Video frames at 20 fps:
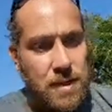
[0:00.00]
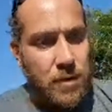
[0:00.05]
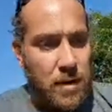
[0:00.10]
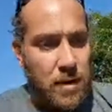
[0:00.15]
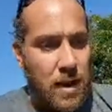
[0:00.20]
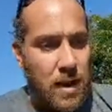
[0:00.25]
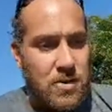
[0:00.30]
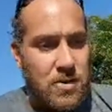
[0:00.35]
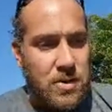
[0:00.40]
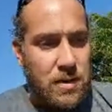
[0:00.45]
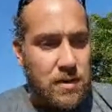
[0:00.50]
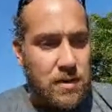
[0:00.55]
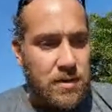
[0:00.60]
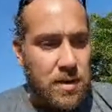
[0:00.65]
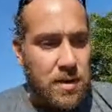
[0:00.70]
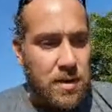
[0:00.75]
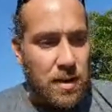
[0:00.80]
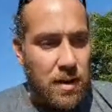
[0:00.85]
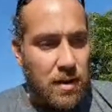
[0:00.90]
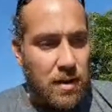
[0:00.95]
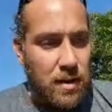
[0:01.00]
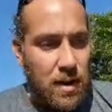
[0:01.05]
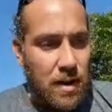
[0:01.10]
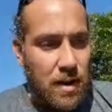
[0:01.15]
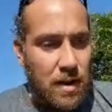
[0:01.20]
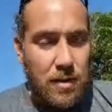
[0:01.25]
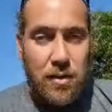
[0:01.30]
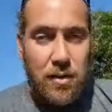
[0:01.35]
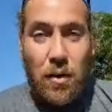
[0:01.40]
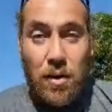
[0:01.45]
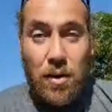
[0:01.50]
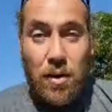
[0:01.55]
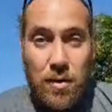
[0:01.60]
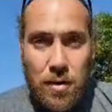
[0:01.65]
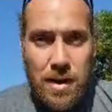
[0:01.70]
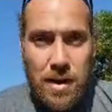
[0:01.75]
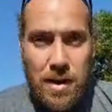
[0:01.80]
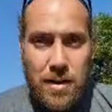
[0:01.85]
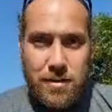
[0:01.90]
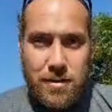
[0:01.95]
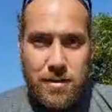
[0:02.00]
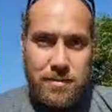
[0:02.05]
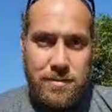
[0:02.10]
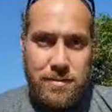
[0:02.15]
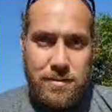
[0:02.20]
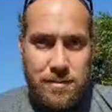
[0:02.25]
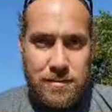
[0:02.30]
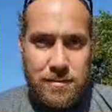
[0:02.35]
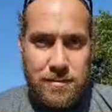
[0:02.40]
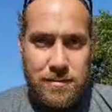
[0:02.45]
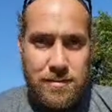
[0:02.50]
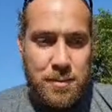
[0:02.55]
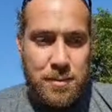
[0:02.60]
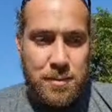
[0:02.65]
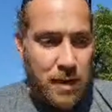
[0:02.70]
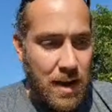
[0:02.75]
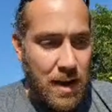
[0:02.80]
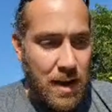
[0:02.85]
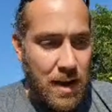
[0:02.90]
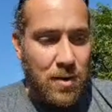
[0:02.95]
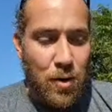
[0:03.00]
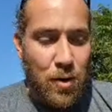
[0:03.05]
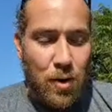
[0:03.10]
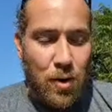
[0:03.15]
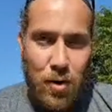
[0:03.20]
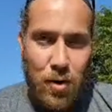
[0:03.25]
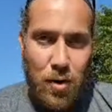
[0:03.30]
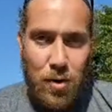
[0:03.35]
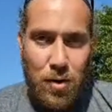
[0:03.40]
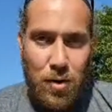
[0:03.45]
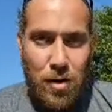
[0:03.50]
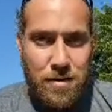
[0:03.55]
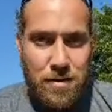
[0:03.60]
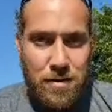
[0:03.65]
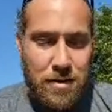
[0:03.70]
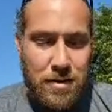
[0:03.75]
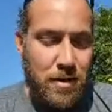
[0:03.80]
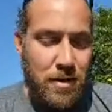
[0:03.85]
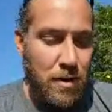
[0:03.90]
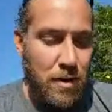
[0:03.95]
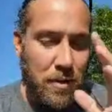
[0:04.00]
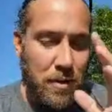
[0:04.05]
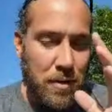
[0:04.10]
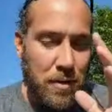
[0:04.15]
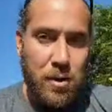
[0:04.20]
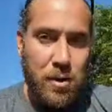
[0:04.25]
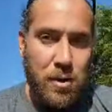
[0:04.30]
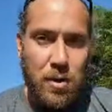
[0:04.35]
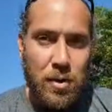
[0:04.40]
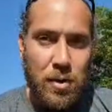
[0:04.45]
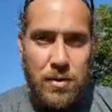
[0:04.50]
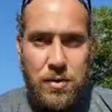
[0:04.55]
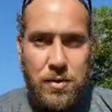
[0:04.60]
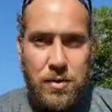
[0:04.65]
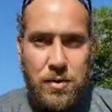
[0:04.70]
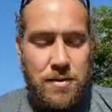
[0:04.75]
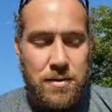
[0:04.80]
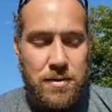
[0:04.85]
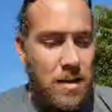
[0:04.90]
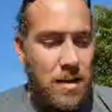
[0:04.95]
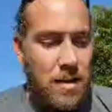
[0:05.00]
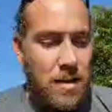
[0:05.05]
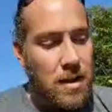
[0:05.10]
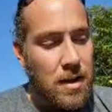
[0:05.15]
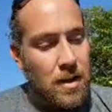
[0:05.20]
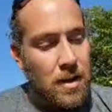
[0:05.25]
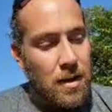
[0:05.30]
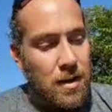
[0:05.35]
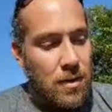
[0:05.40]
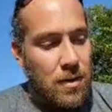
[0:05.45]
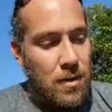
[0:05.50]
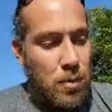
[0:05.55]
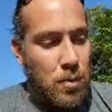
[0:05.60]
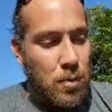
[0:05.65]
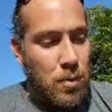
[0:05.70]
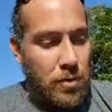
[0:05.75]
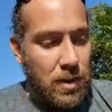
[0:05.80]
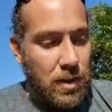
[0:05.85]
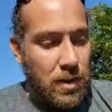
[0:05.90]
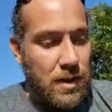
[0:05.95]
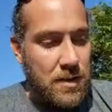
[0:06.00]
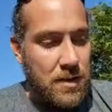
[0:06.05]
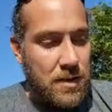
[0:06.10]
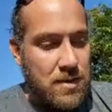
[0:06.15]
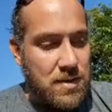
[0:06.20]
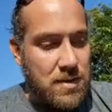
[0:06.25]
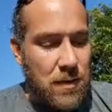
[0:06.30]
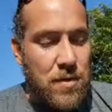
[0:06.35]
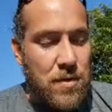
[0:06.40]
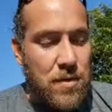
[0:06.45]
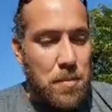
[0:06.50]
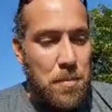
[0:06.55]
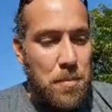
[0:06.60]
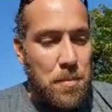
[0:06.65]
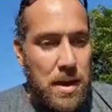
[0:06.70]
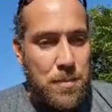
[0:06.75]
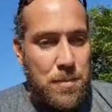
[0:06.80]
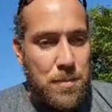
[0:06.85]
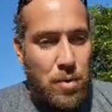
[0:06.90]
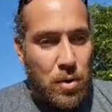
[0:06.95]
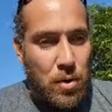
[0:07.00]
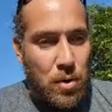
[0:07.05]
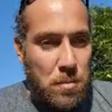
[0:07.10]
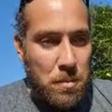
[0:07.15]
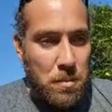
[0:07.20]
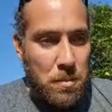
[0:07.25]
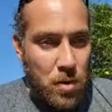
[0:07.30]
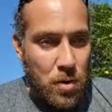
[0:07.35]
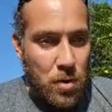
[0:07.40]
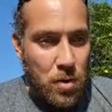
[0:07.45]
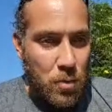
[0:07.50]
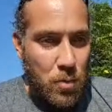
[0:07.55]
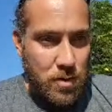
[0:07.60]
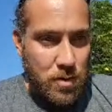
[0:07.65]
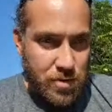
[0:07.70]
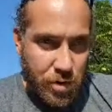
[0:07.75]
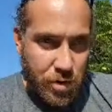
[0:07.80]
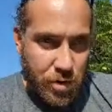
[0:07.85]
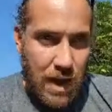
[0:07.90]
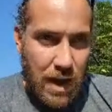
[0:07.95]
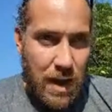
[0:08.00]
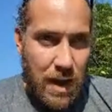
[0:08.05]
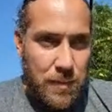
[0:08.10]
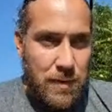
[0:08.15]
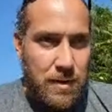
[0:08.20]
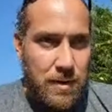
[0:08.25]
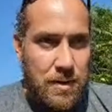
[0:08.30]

different agents saying, turn around. But again, all of the goods were released. Even the people who were trapped,